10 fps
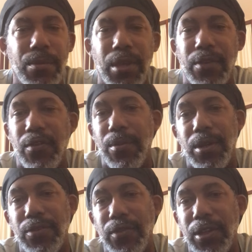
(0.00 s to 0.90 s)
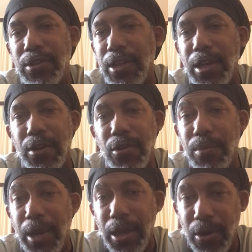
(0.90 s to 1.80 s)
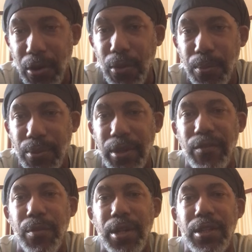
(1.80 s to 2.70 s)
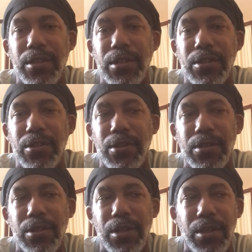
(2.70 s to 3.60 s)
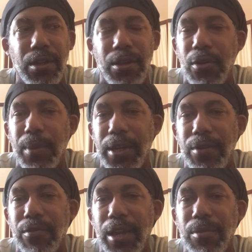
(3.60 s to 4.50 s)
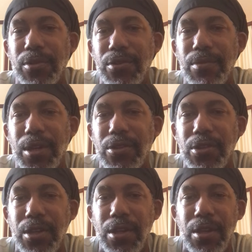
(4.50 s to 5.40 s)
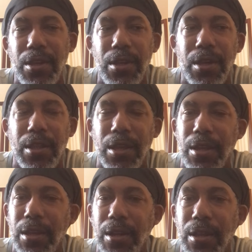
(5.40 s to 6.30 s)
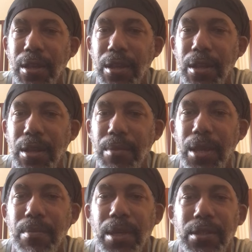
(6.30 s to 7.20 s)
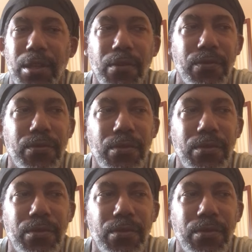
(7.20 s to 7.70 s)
Thank you very much for listening. I hope everybody does listen to this, and I hope I didn't ramble too much, and I made myself